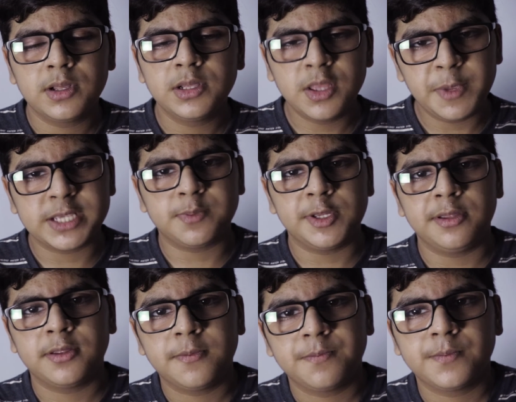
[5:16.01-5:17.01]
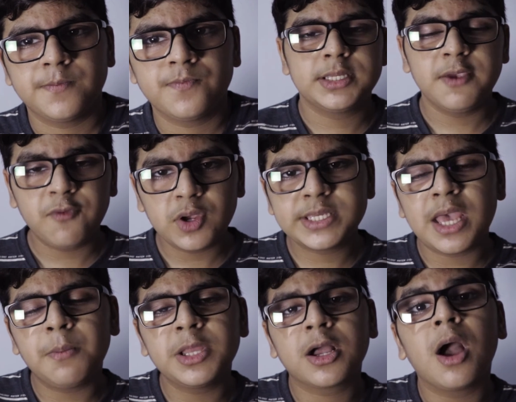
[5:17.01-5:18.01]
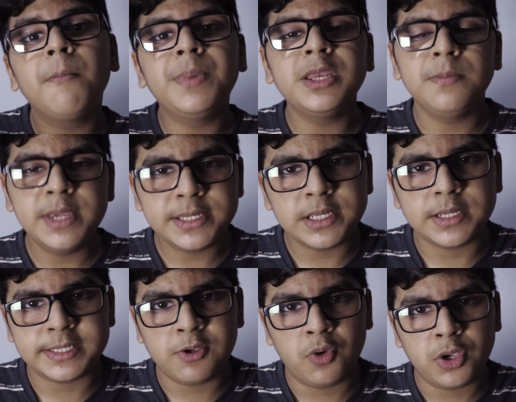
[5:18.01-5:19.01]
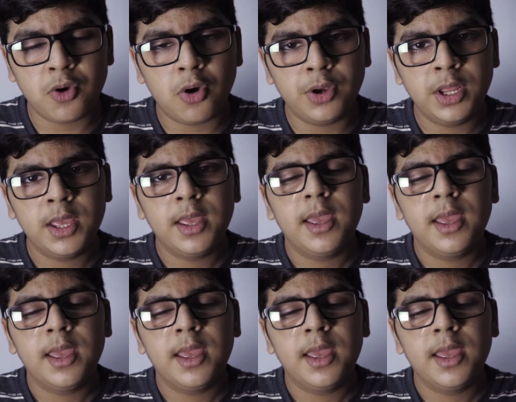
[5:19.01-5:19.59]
Let me explain. Say for example, a company meeting is going on,